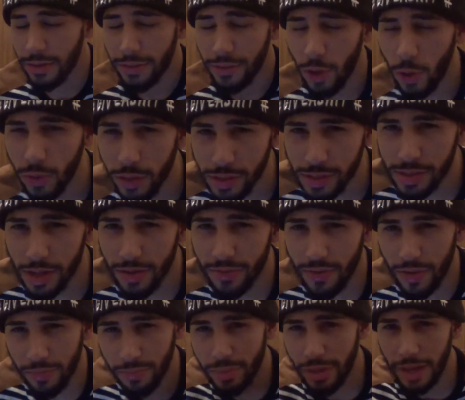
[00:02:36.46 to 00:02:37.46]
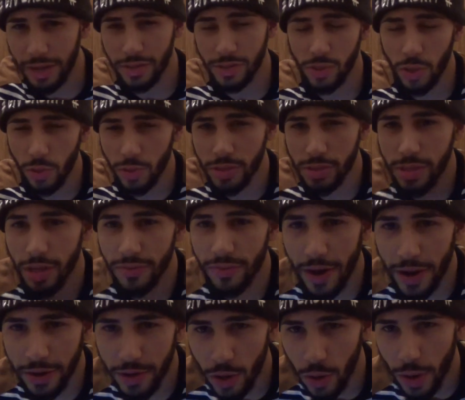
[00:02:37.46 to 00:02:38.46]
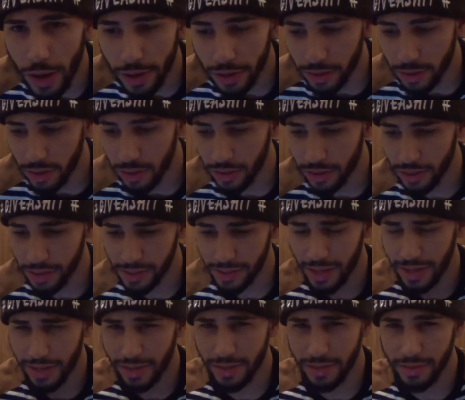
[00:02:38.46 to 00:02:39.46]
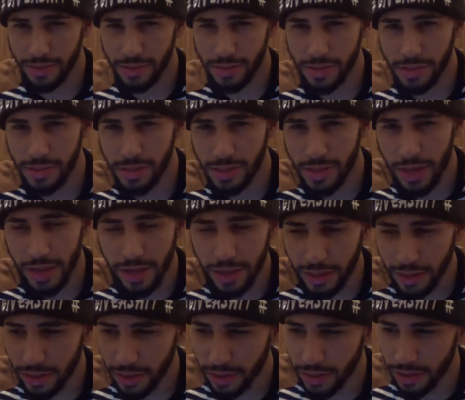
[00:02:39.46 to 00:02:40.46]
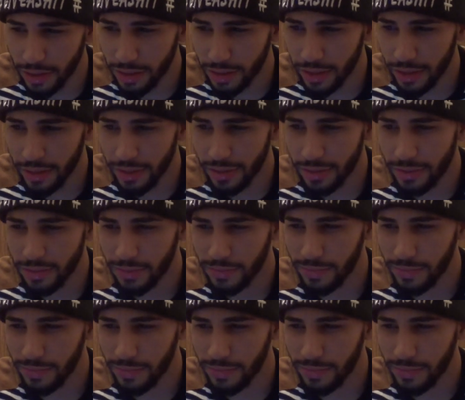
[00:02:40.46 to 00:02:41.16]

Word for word: The only stuff, I'm gonna be honest, the only stuff I know how to cook is like steak and like